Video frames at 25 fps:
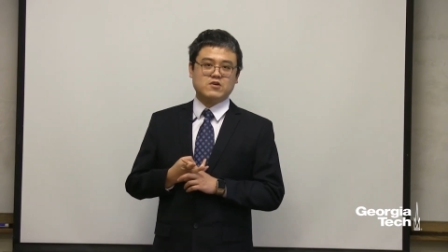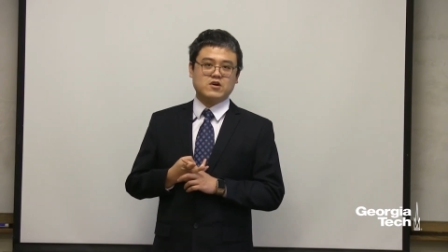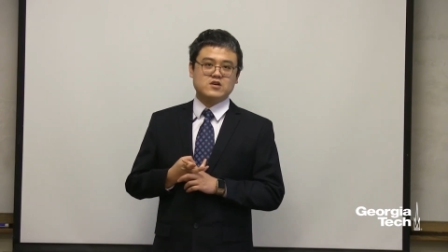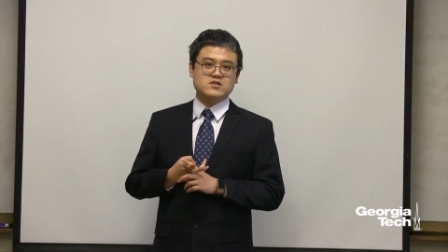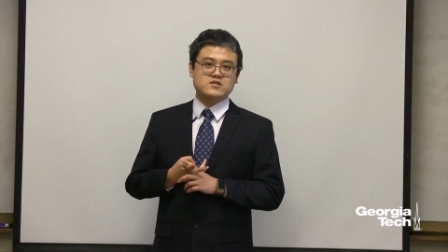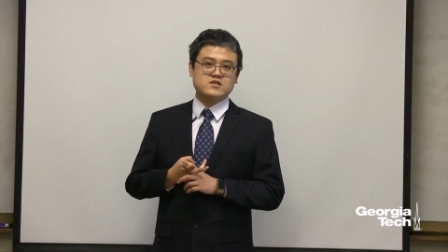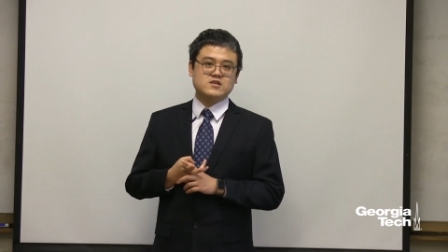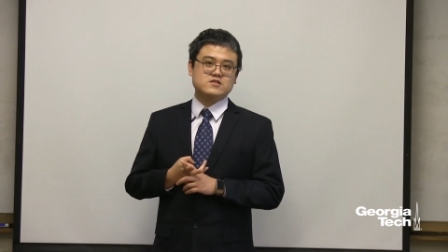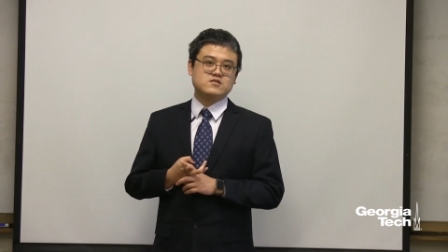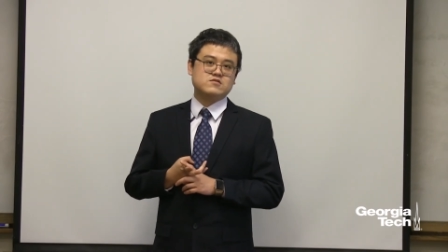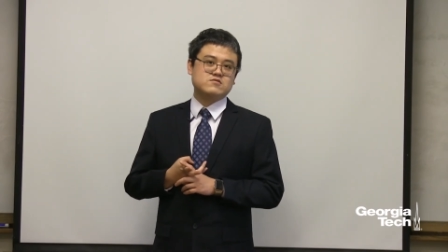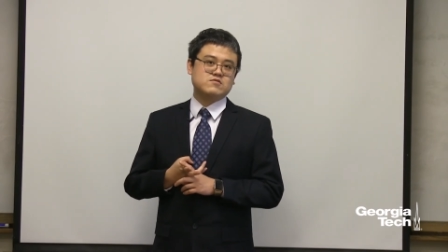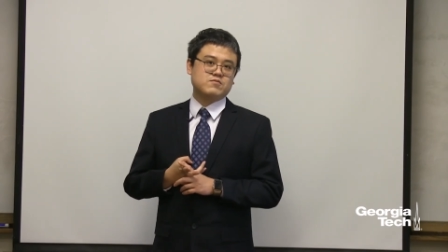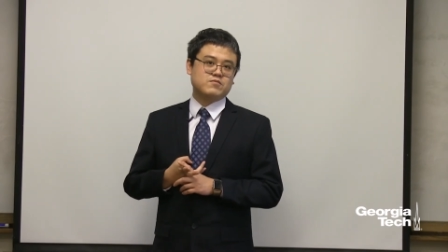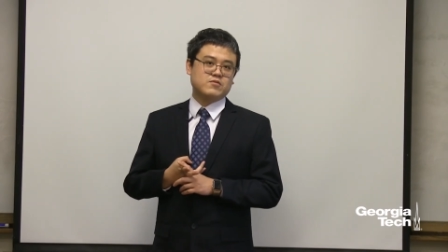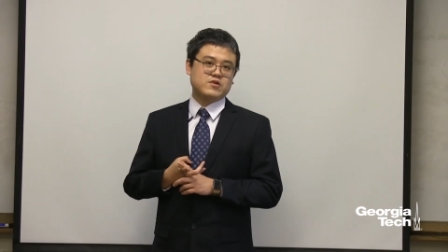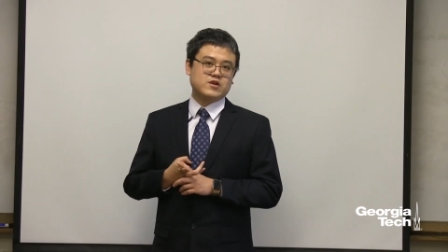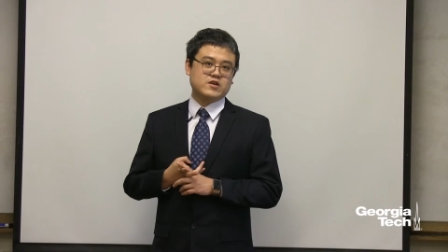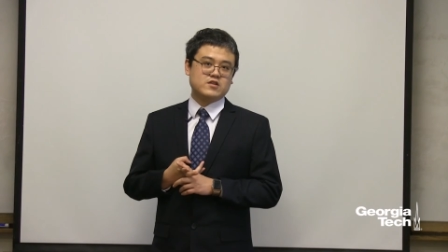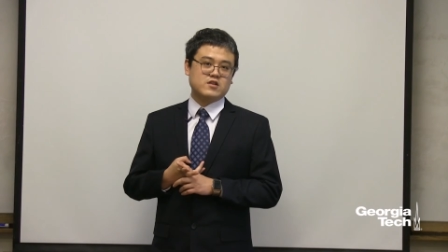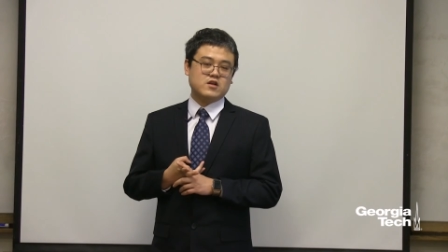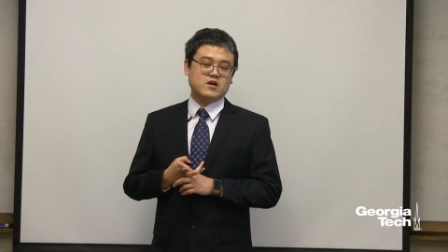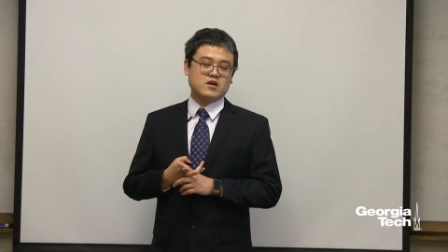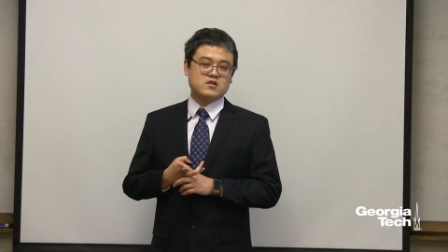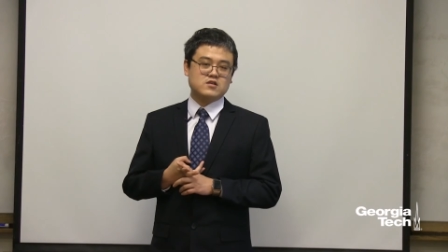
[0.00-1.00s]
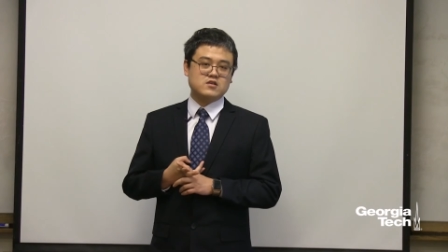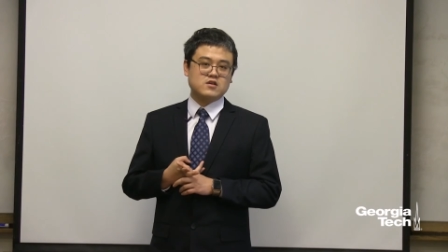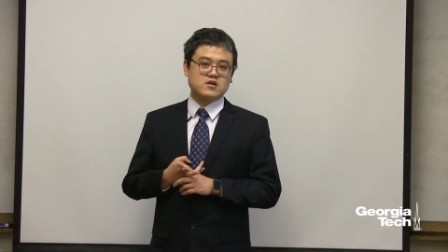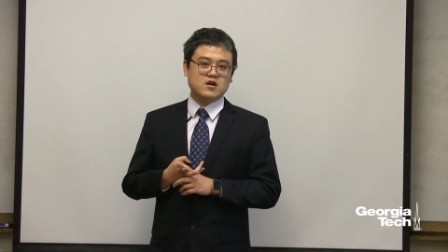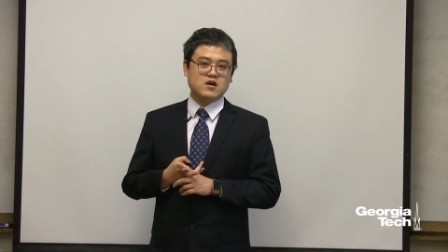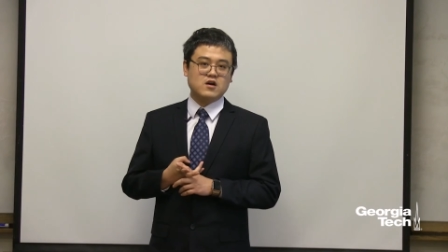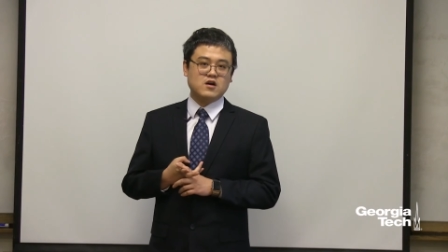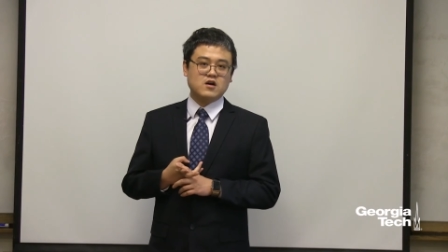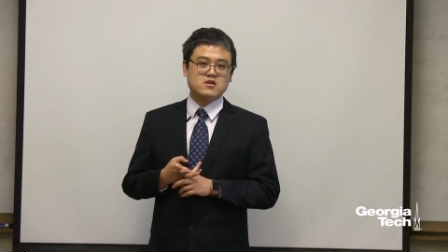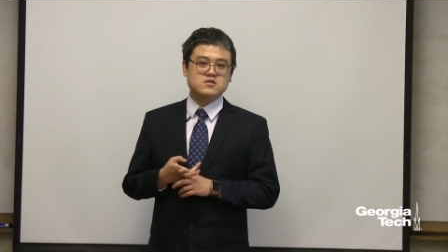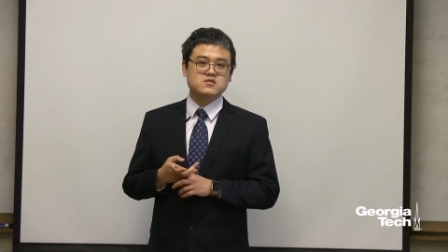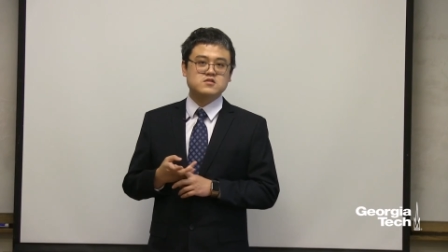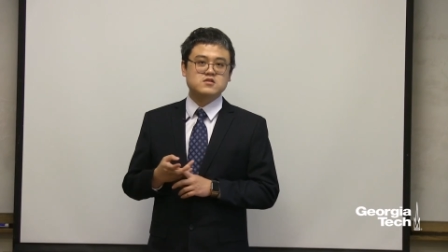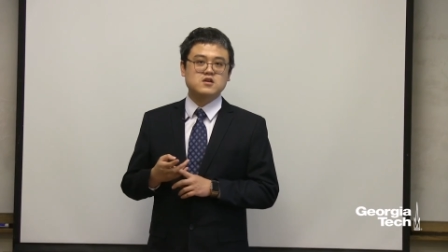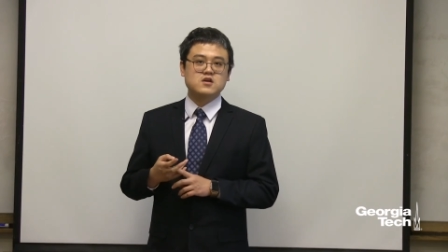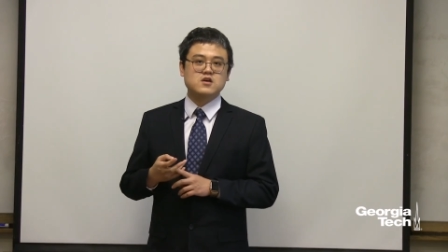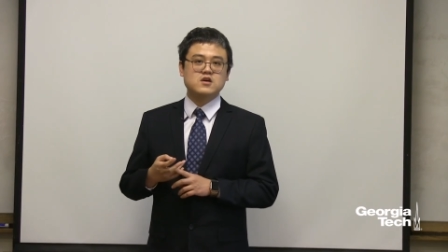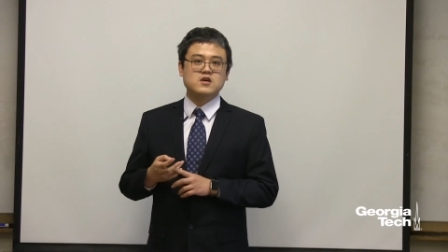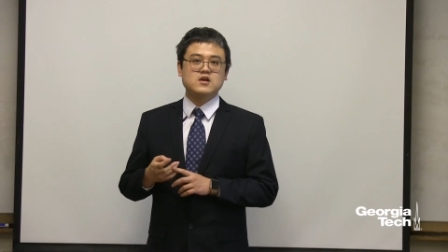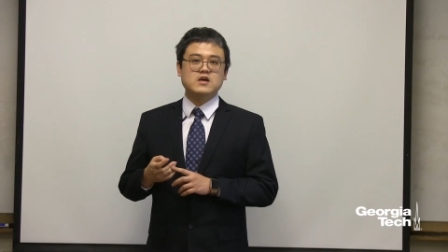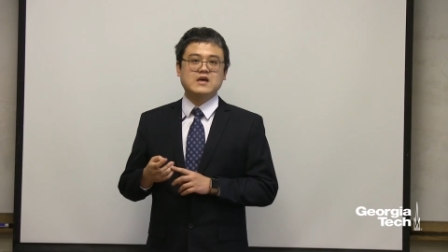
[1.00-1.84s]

process to bring down the cost.